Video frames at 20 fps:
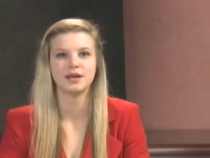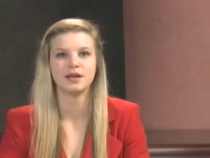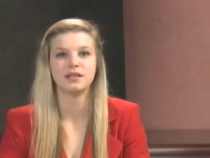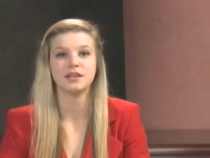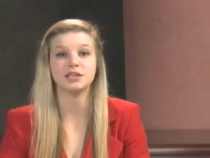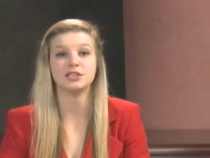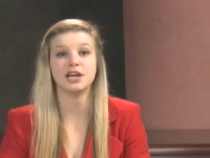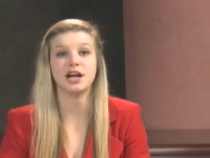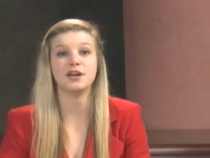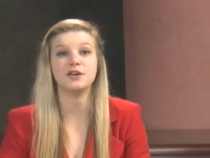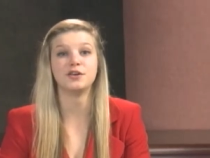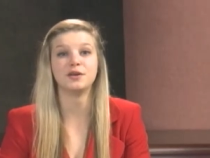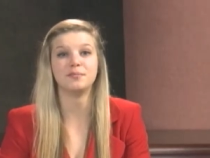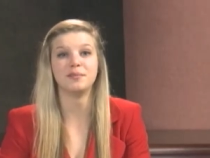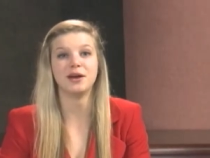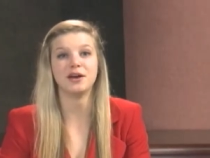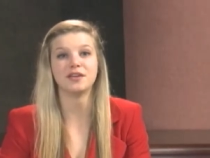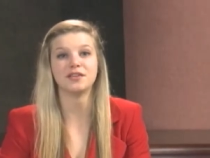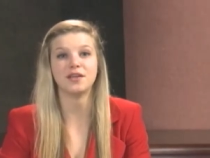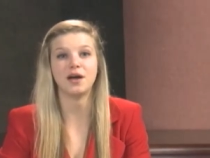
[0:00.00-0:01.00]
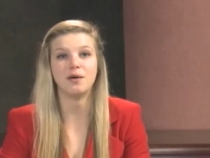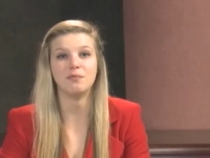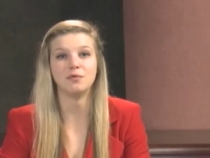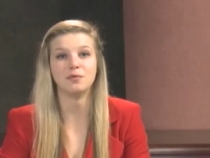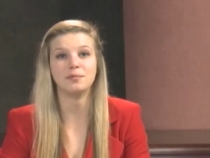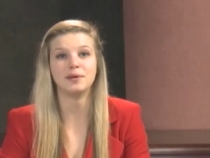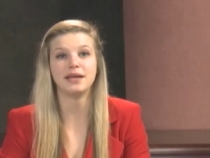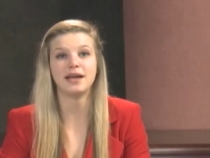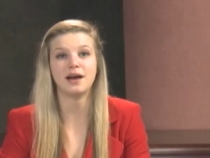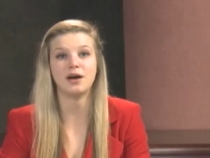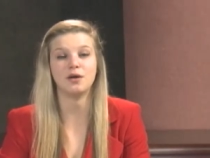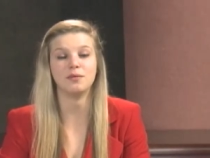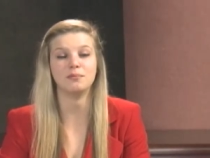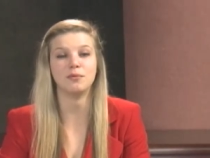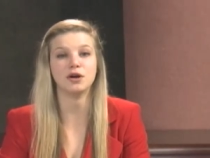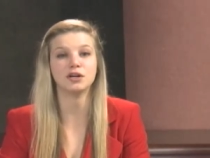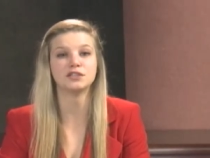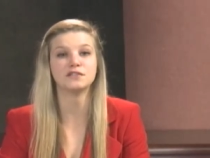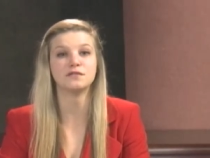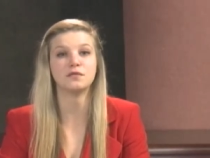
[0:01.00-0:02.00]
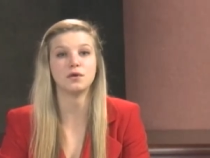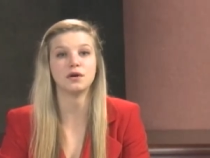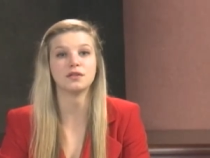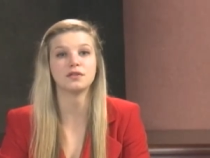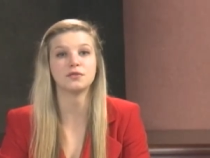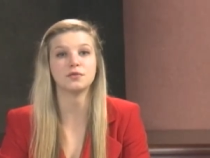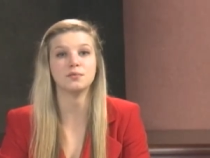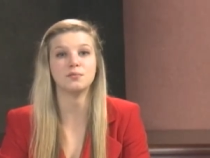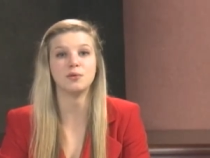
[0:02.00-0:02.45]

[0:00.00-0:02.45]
The Chattanooga Marathon will be held March 4th through